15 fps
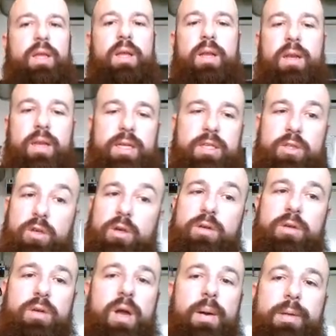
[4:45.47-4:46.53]
Let's talk
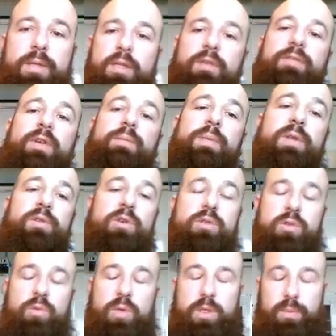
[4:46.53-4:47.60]
about the different methods
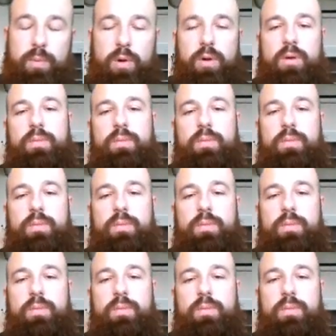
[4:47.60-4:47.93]
we explore.